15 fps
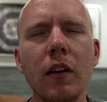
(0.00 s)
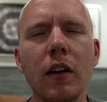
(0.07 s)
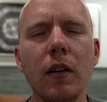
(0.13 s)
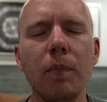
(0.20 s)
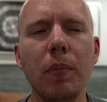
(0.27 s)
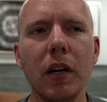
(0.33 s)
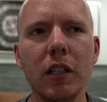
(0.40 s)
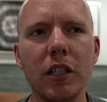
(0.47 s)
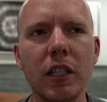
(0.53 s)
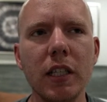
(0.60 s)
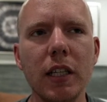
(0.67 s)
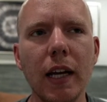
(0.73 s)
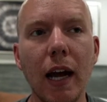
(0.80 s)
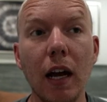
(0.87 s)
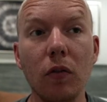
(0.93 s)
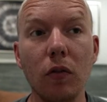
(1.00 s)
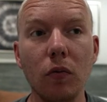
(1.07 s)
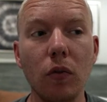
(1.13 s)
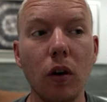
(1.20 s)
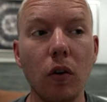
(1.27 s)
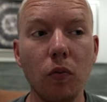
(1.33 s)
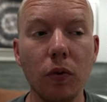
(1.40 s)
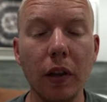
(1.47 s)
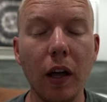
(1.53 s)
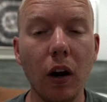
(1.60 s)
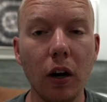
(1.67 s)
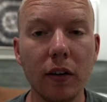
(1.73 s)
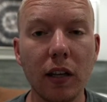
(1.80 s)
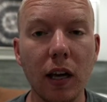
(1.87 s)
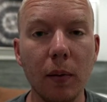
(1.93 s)
But she had a really
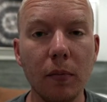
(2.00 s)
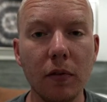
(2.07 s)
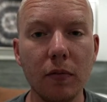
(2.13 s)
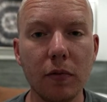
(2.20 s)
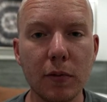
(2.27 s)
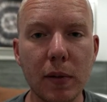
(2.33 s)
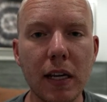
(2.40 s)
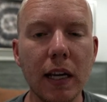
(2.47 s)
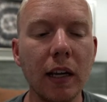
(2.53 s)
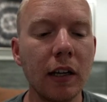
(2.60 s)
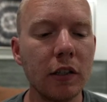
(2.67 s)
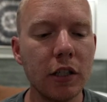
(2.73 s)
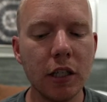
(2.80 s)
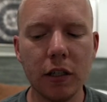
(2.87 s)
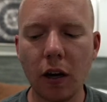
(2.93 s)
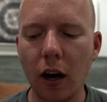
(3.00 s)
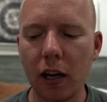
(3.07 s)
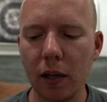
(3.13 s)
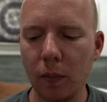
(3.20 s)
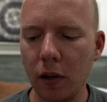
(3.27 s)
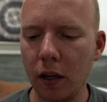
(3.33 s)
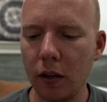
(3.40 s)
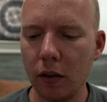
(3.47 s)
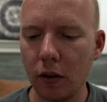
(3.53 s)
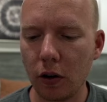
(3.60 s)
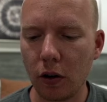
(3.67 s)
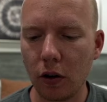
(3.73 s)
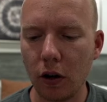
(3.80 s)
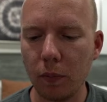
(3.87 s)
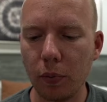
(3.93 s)
hard time speaking, and she documented
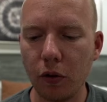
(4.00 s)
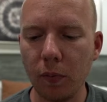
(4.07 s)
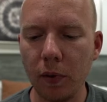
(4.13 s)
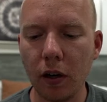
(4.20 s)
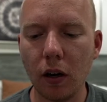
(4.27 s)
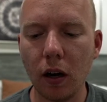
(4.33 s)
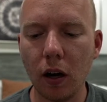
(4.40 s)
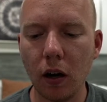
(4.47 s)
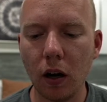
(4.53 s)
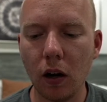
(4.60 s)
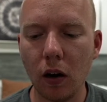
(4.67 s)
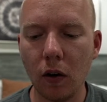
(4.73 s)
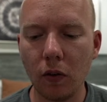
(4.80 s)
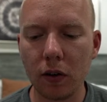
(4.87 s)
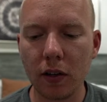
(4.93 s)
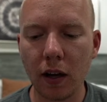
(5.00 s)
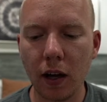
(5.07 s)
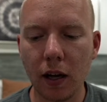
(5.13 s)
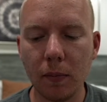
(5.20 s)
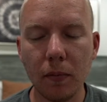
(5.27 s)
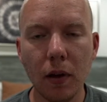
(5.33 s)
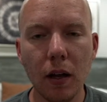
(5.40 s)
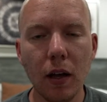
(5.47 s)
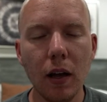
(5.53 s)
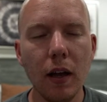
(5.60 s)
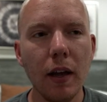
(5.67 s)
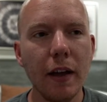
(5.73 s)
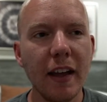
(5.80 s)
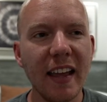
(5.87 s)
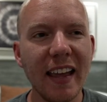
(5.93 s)
her improvement over time,
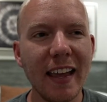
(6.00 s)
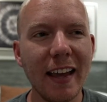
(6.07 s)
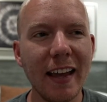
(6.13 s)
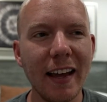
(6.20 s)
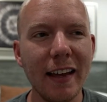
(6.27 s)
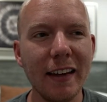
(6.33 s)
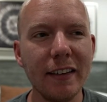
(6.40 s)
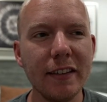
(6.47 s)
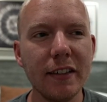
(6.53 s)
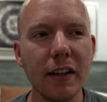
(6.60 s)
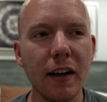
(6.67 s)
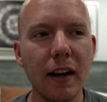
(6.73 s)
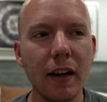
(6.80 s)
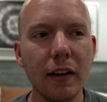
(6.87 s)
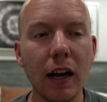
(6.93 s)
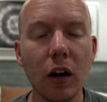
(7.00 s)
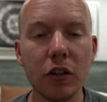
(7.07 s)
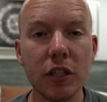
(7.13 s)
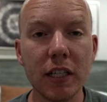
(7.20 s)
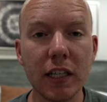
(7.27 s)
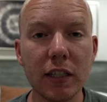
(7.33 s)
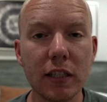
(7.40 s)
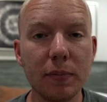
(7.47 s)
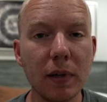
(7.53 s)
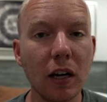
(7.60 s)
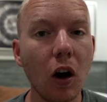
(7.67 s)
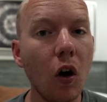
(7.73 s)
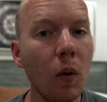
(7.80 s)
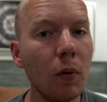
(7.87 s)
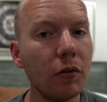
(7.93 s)
and now she can speak
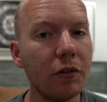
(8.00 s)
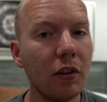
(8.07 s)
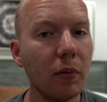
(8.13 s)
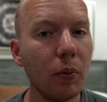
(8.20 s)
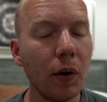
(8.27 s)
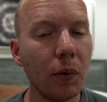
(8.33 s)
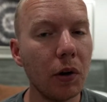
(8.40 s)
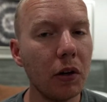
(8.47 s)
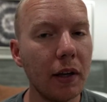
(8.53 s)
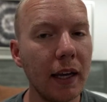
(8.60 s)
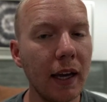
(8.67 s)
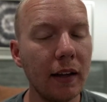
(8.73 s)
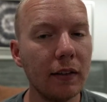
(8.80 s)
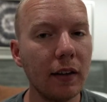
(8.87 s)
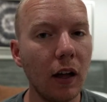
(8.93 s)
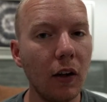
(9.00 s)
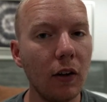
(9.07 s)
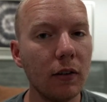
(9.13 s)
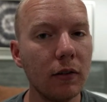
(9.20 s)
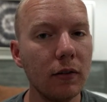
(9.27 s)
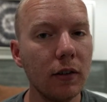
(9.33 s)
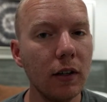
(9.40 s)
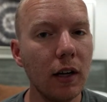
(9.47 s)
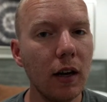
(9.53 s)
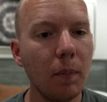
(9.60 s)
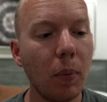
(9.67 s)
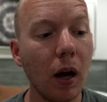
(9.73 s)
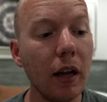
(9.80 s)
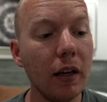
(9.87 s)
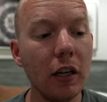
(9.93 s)
almost to the point where you can't tell.
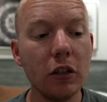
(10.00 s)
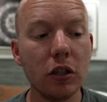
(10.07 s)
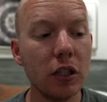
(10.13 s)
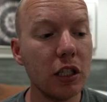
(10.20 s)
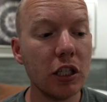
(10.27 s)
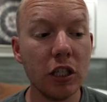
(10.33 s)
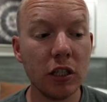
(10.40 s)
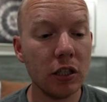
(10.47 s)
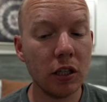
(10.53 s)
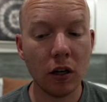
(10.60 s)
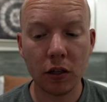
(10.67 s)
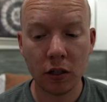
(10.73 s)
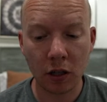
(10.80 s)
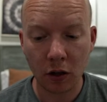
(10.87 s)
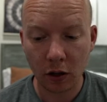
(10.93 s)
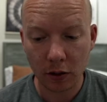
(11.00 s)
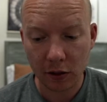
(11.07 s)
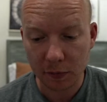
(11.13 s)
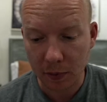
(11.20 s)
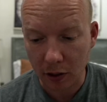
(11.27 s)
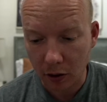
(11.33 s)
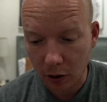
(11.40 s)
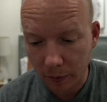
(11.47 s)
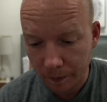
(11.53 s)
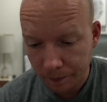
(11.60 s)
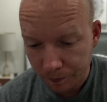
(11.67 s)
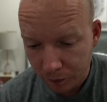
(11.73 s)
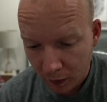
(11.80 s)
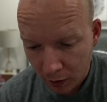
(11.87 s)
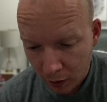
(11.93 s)
But initially, she could hardly speak at all.
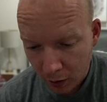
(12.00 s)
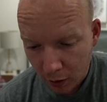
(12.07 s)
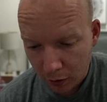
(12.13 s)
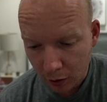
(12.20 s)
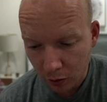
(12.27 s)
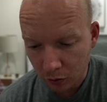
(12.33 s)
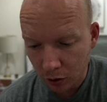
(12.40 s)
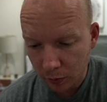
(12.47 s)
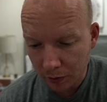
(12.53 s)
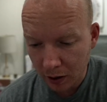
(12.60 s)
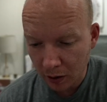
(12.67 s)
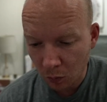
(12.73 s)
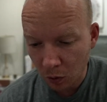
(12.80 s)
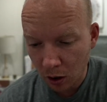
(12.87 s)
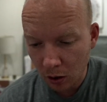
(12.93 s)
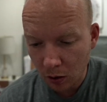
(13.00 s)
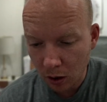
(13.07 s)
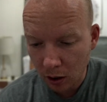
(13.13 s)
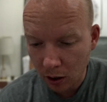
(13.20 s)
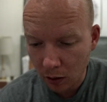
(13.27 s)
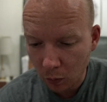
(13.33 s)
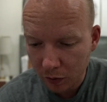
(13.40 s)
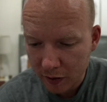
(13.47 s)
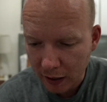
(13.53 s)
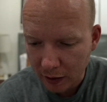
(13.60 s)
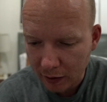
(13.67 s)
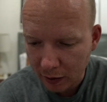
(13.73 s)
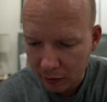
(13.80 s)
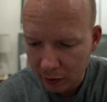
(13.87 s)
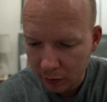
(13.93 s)
Dale Rubin again, what was that
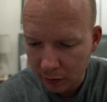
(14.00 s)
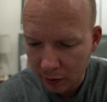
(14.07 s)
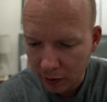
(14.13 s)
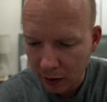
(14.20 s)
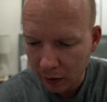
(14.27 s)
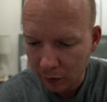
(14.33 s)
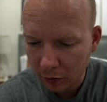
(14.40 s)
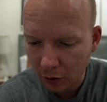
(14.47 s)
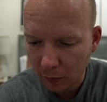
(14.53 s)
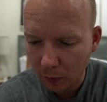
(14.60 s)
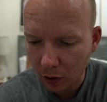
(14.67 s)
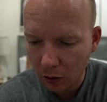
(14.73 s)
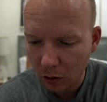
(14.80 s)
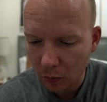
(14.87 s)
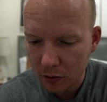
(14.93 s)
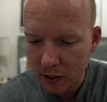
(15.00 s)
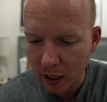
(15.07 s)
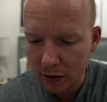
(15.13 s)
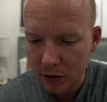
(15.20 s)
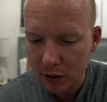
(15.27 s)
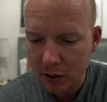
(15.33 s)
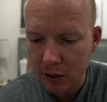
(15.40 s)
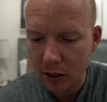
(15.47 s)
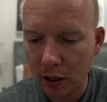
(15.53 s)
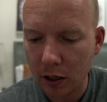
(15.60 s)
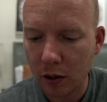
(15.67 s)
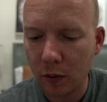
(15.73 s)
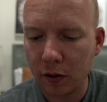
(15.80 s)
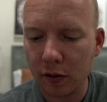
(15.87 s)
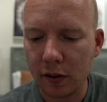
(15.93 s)
connected to the cancer in your ball, or was that just
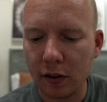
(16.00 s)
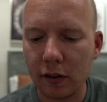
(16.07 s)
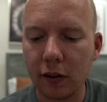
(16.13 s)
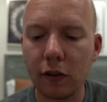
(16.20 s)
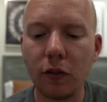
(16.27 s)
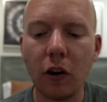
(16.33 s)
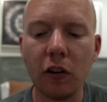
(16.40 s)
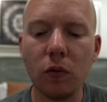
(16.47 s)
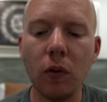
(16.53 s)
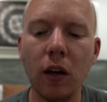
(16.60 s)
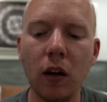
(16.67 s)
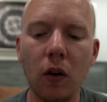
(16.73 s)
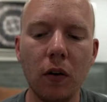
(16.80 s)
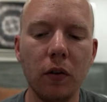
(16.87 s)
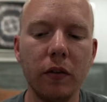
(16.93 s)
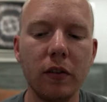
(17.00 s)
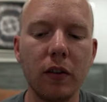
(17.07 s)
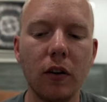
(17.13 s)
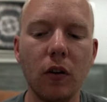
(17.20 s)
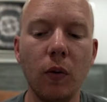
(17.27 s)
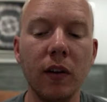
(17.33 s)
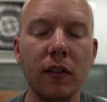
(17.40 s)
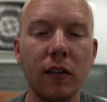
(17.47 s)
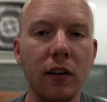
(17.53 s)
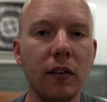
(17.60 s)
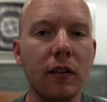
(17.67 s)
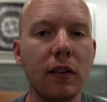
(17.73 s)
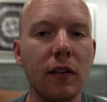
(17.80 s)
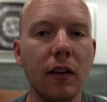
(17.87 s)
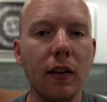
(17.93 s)
coincidence? As far as we know, it was coincidence.